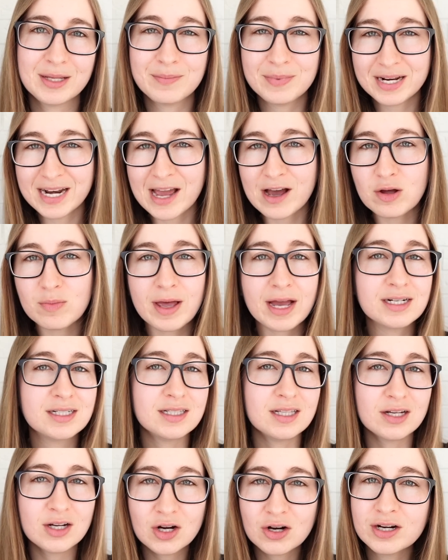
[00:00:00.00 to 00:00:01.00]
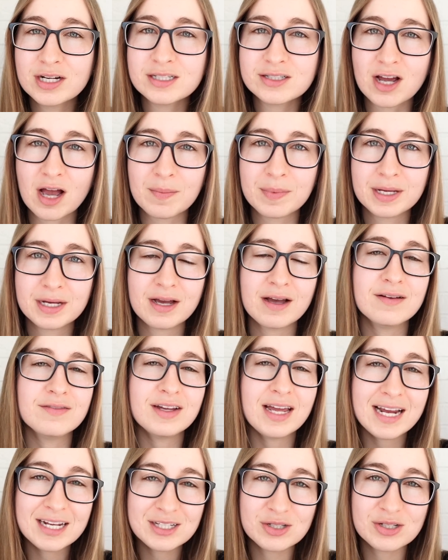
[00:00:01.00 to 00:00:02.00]
But now back to the current topic
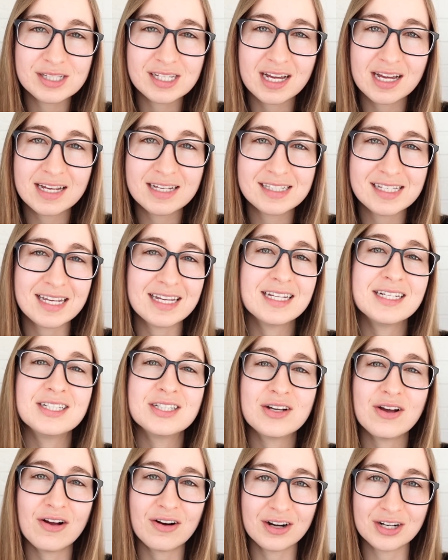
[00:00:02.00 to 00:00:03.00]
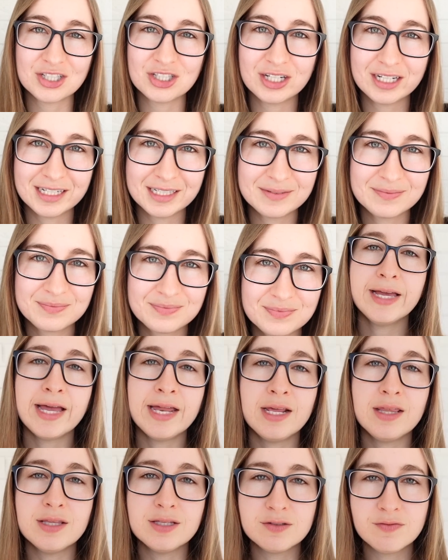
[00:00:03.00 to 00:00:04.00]
of exercise and cognition.
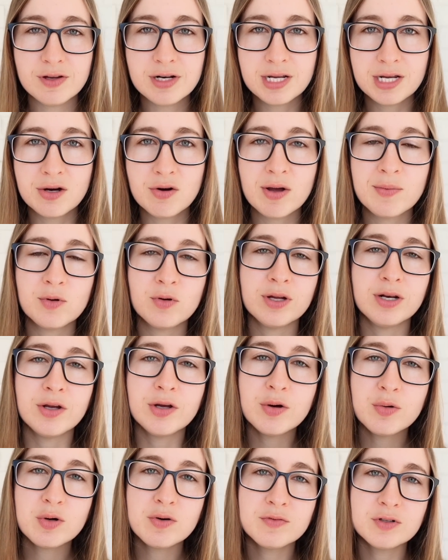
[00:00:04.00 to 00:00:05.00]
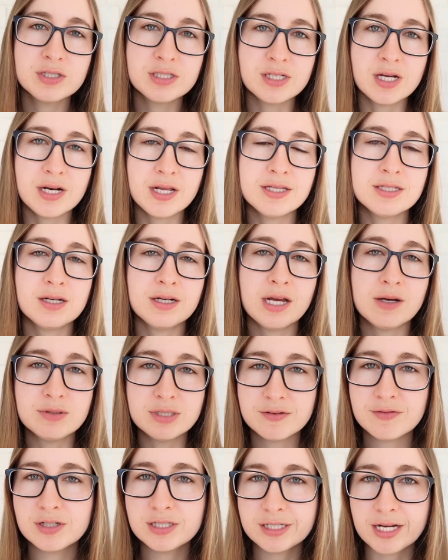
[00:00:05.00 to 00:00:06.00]
And in this video, I'm going to go over studies on how
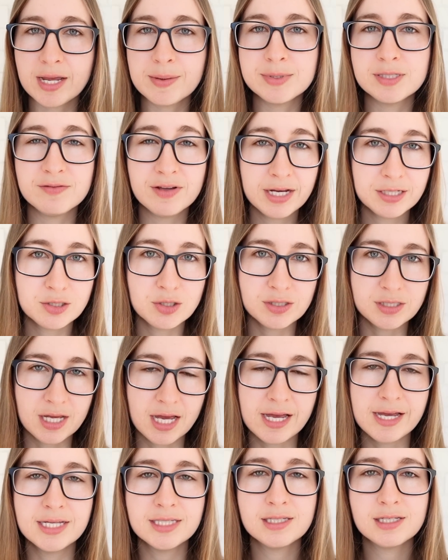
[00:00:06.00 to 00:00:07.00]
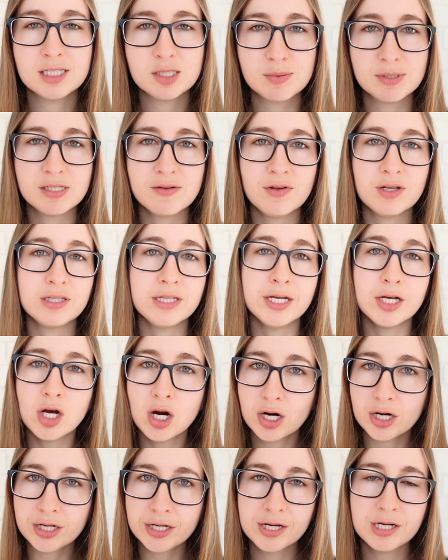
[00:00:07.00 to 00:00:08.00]
different types of exercise, specifically
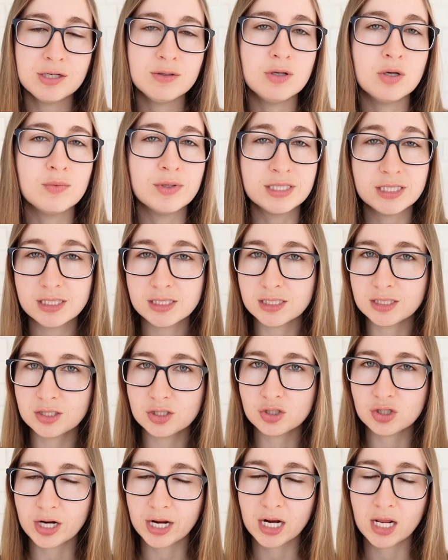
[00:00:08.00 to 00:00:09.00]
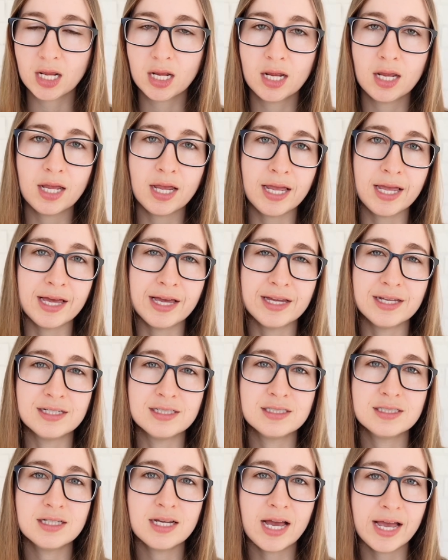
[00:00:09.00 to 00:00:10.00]
cardio, resistance training,
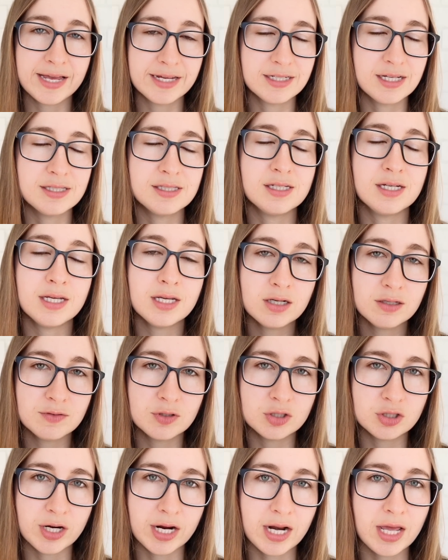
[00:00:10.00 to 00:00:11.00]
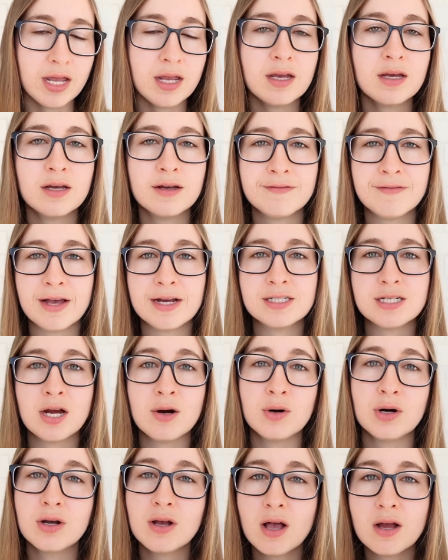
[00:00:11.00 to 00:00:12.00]
and high-intensity interval training, affect
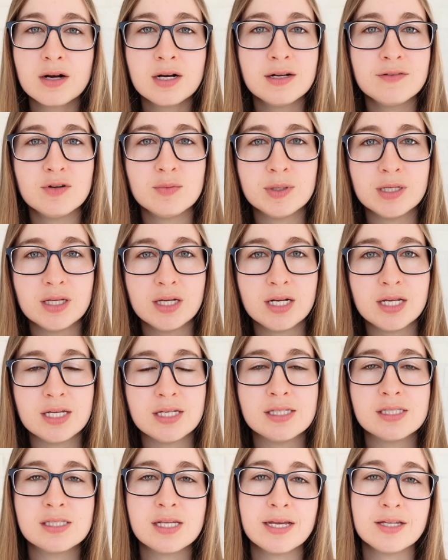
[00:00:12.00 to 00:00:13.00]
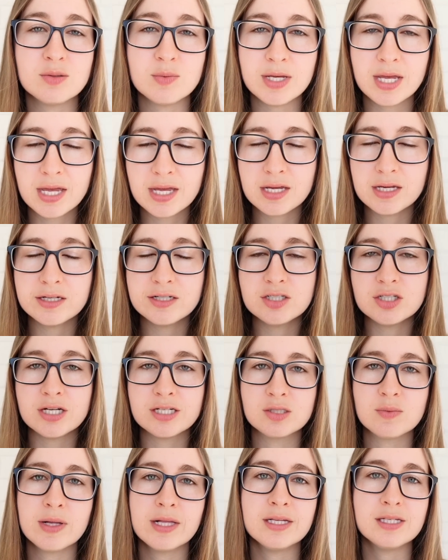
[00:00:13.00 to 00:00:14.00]
our cognitive abilities as we age,
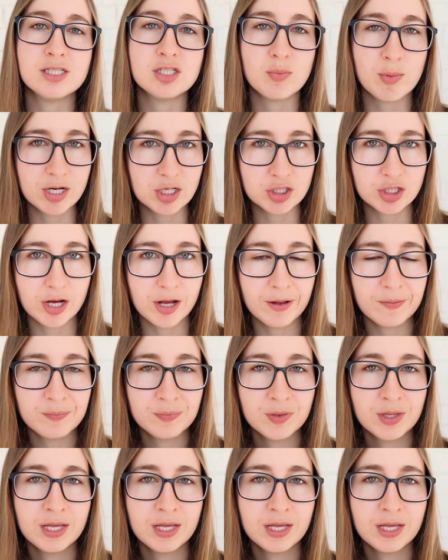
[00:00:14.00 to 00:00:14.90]
as well as dementia.